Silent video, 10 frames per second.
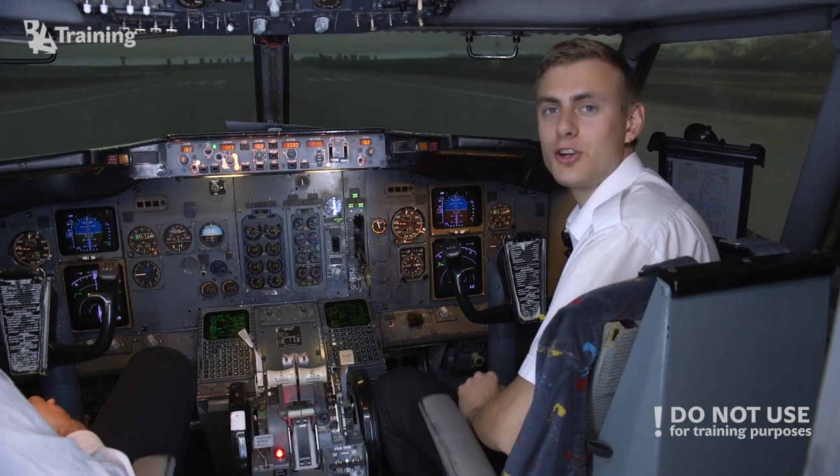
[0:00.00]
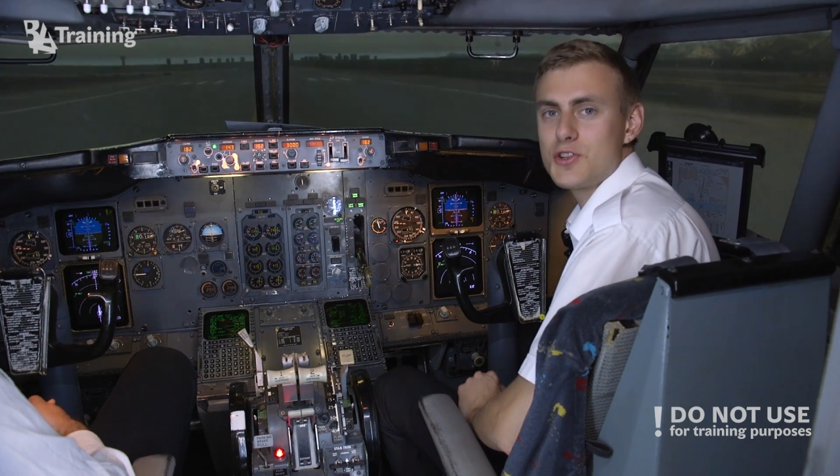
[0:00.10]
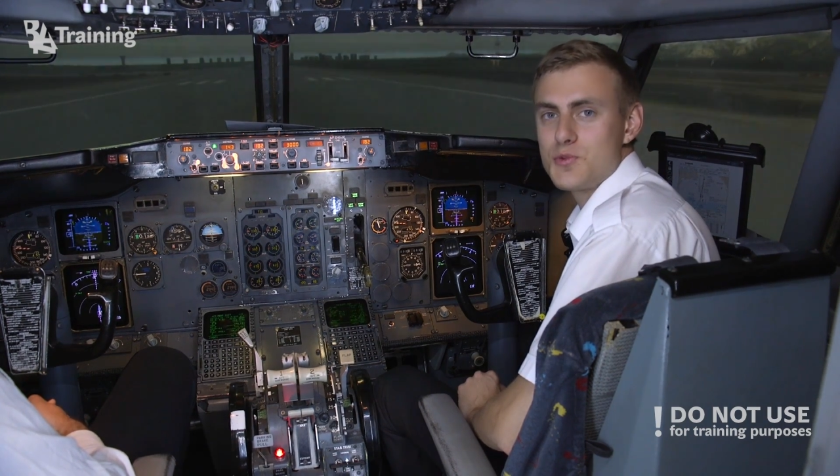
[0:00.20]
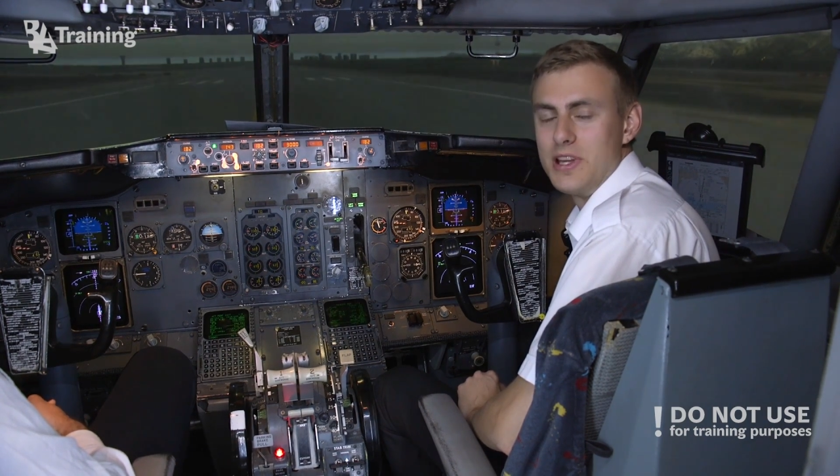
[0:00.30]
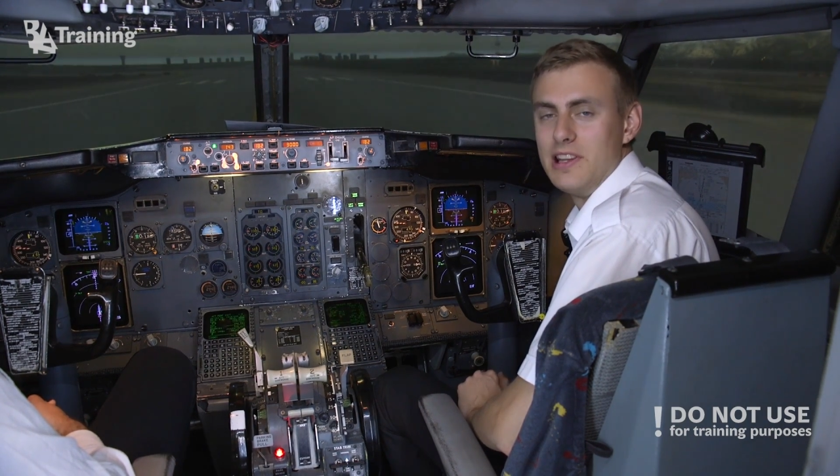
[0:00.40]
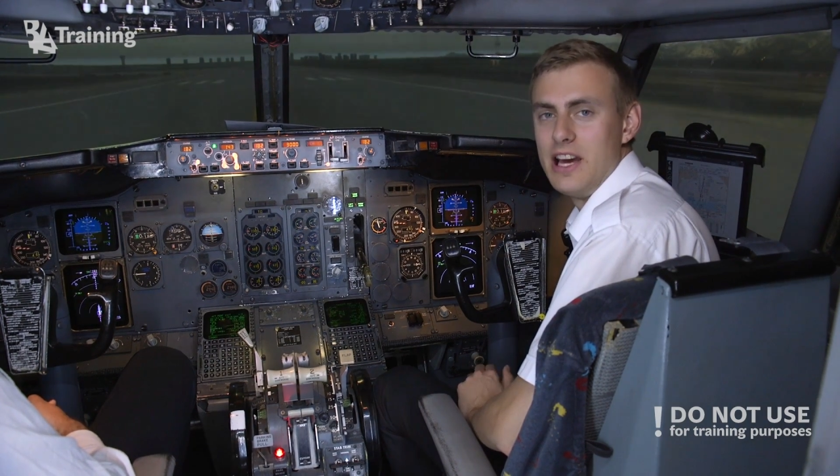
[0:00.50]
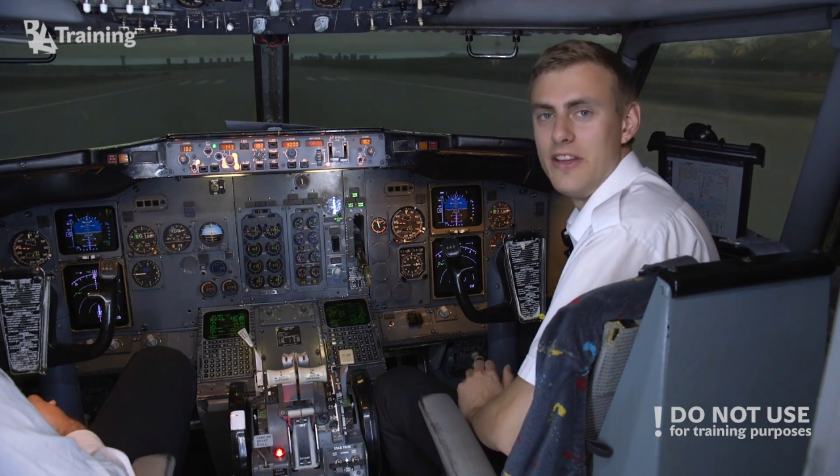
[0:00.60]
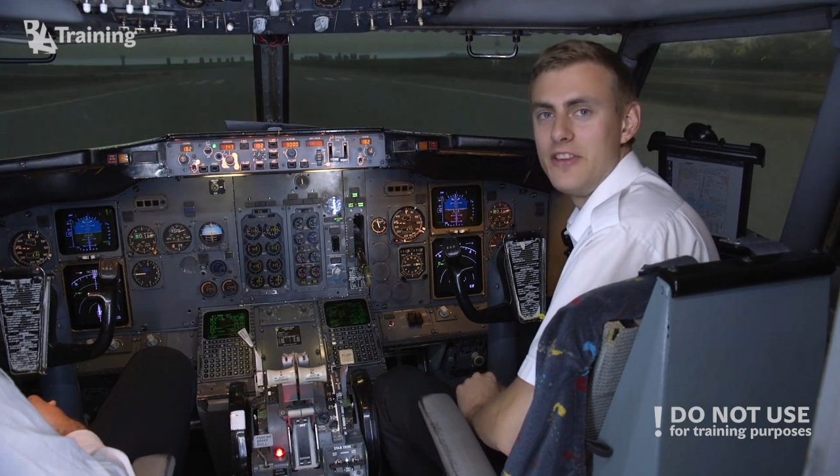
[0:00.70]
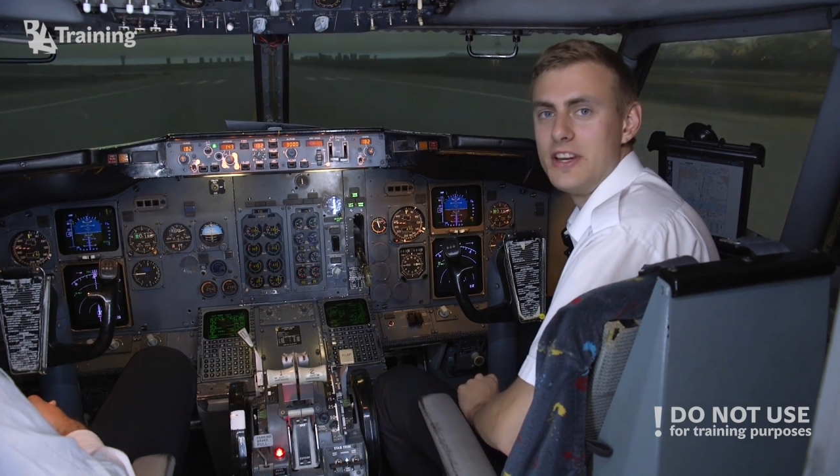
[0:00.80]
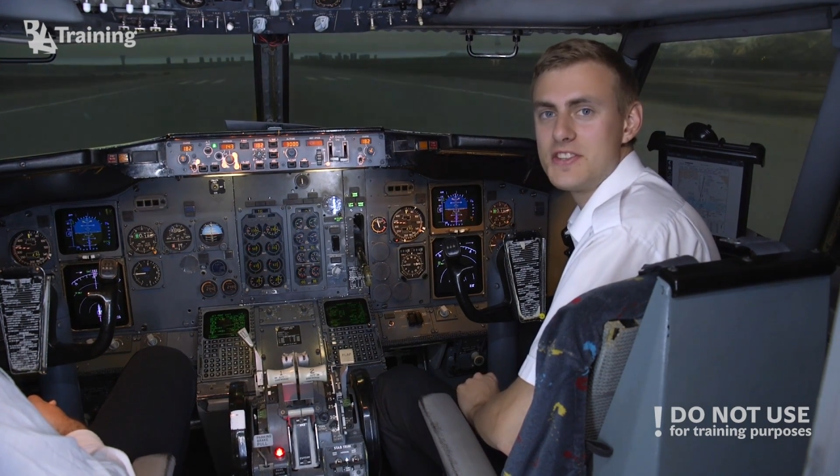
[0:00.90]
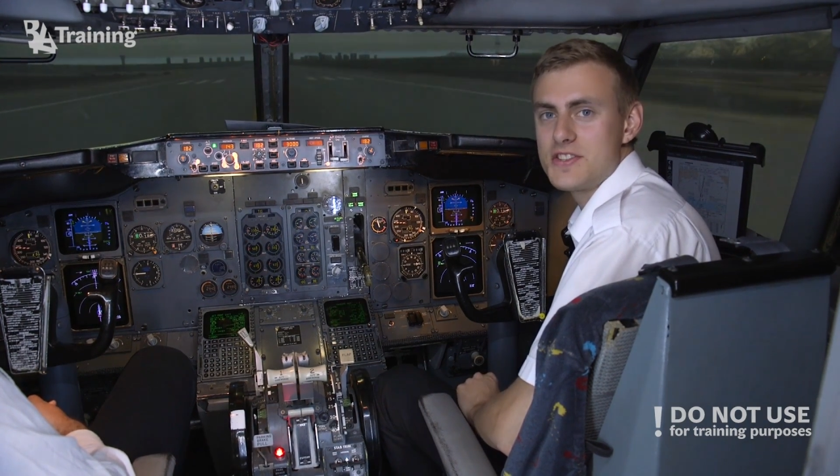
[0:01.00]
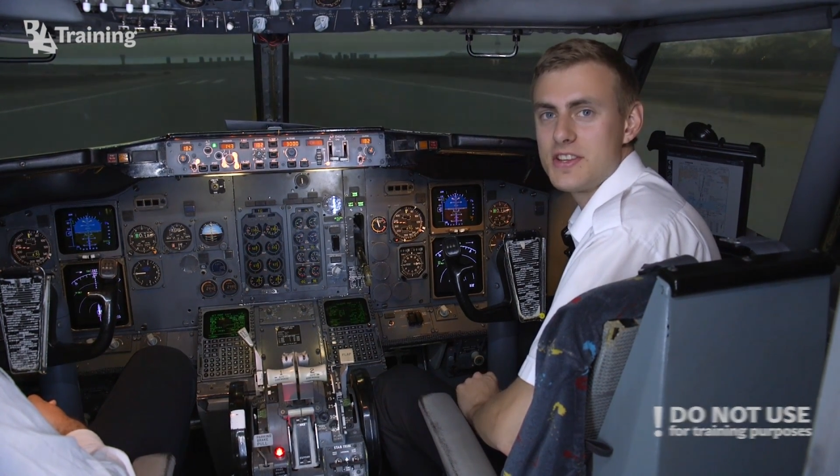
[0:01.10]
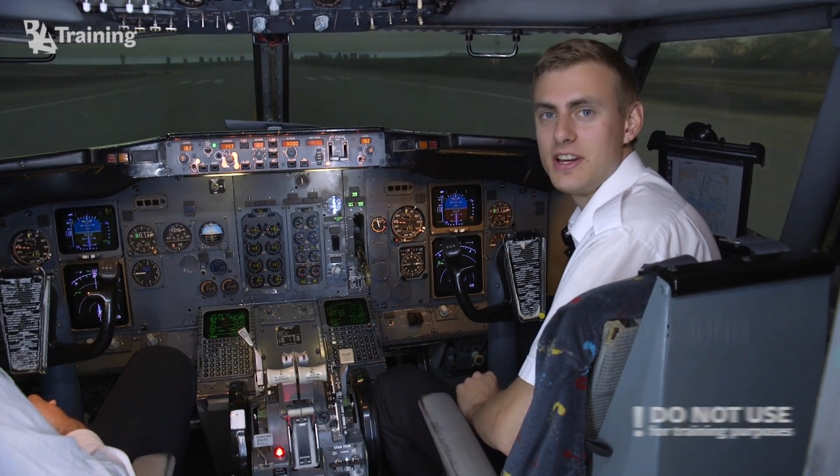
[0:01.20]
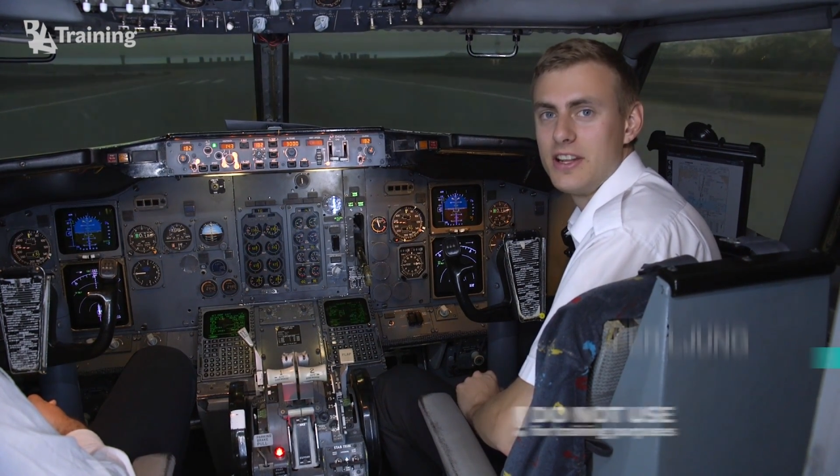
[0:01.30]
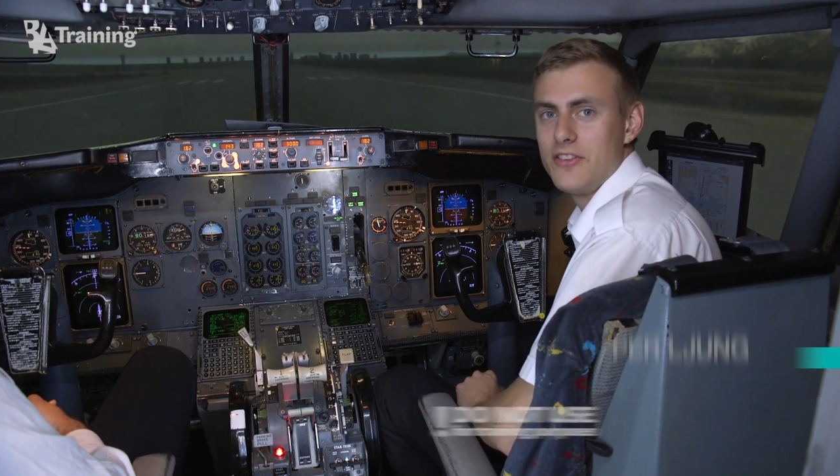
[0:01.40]
crosswind
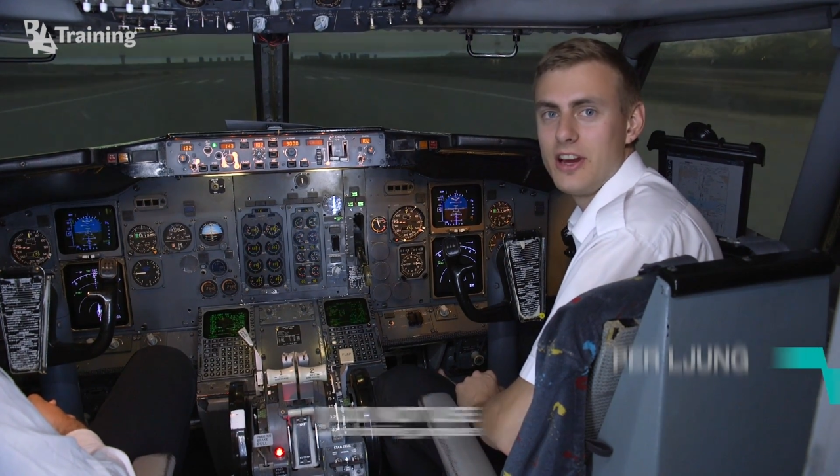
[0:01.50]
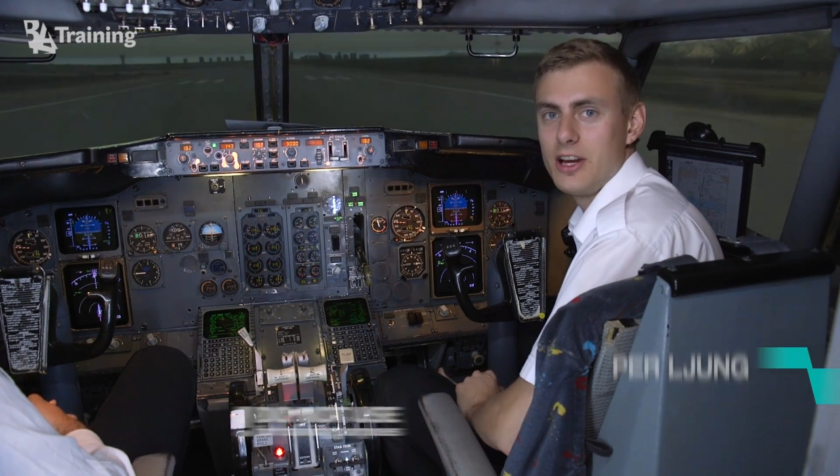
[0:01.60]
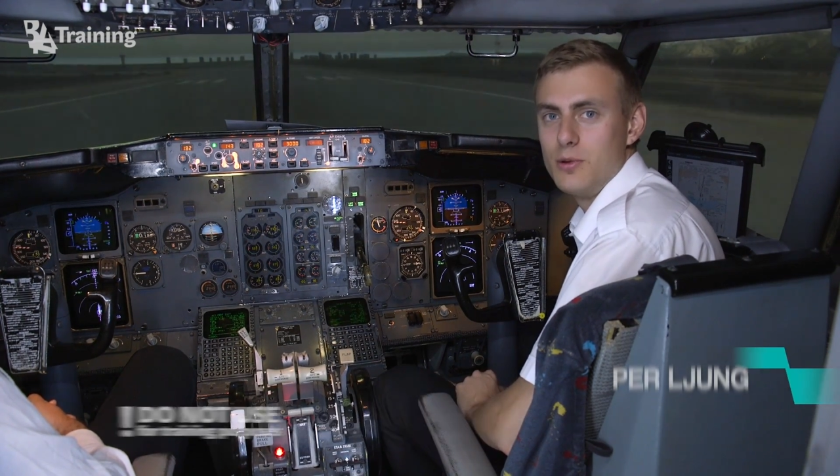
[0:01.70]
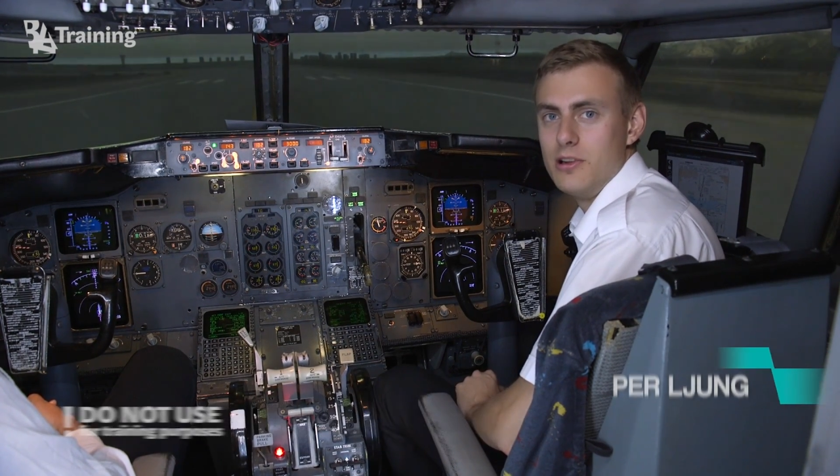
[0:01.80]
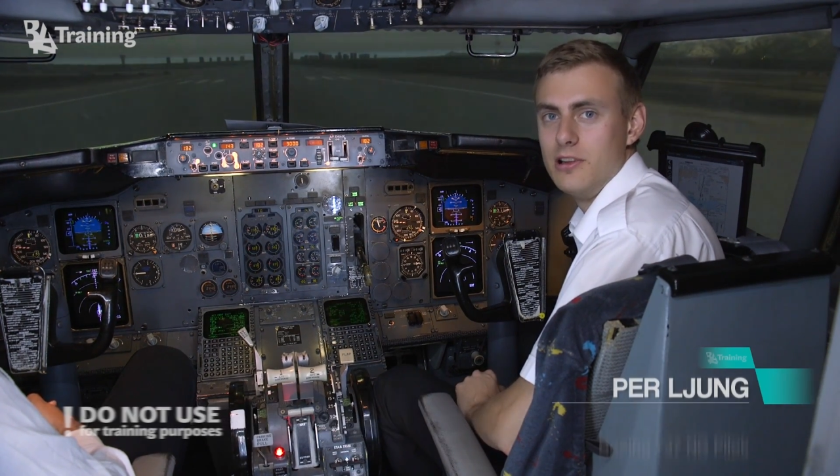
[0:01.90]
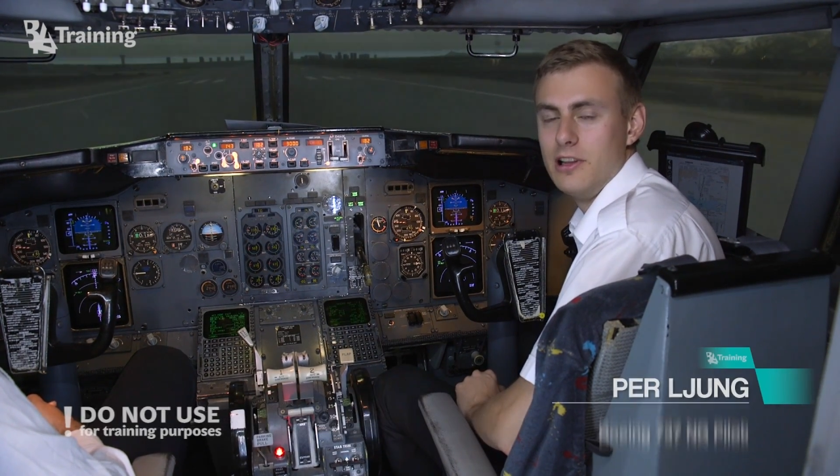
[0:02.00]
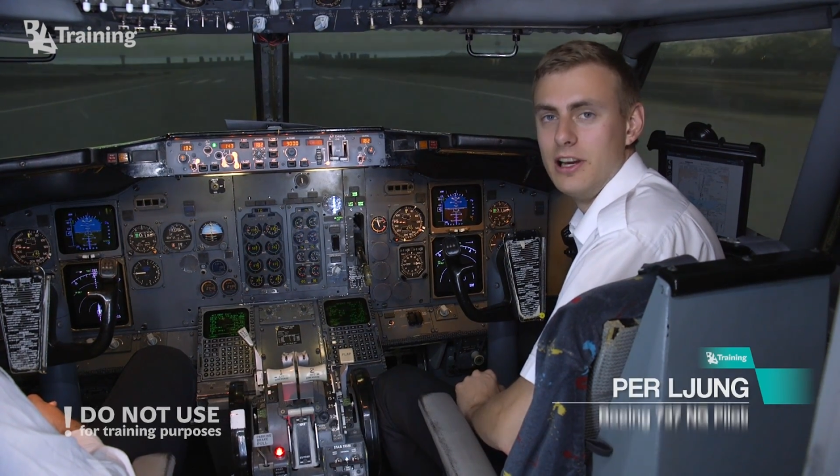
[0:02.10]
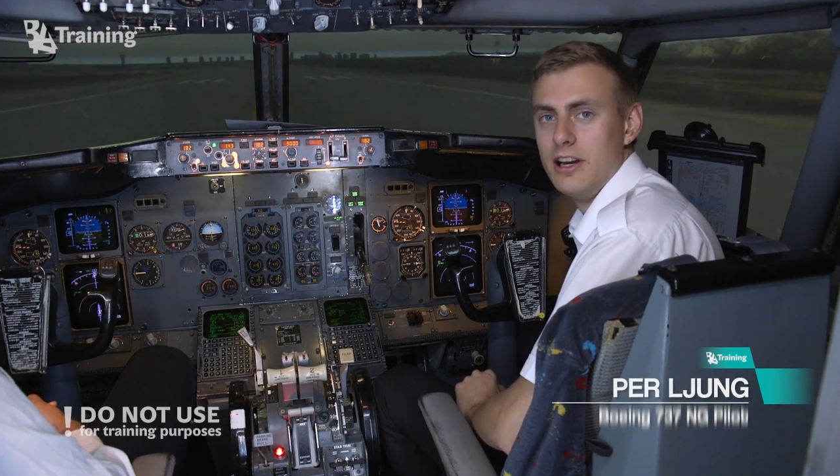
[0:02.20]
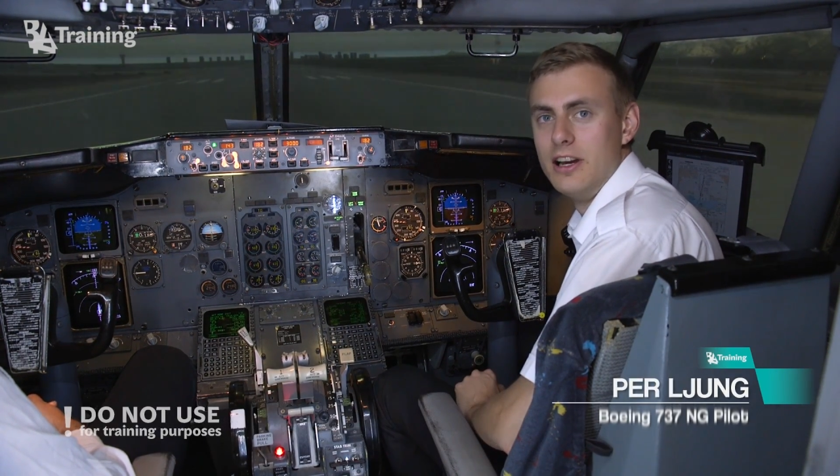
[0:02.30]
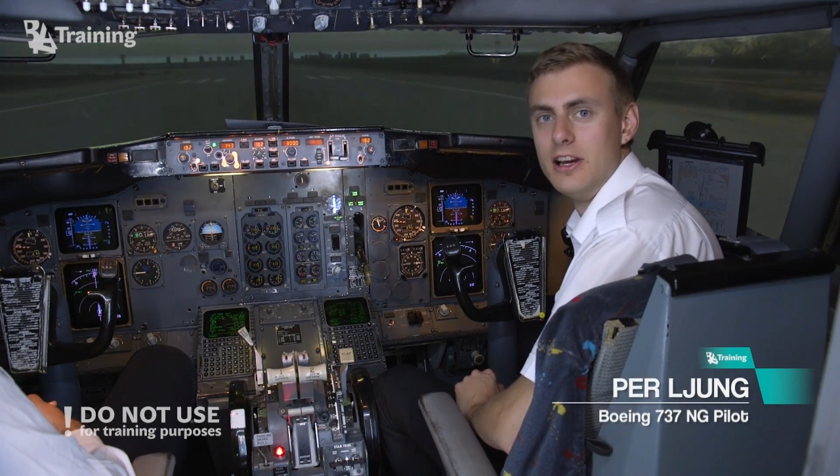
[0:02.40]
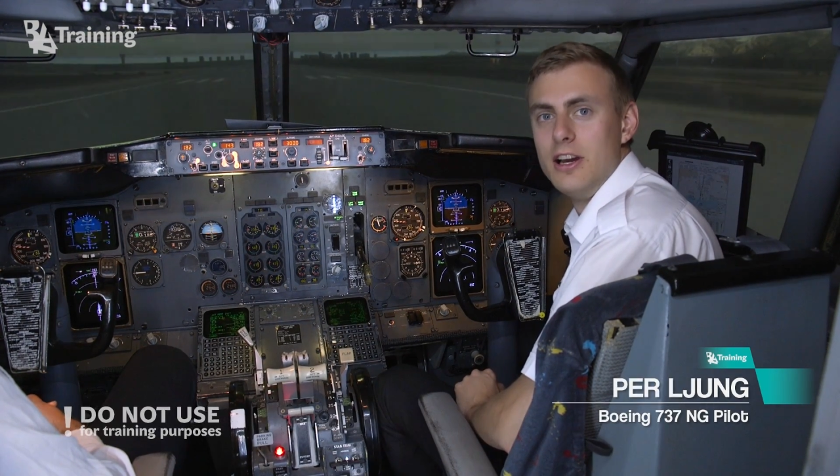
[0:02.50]
landings, and I will uh,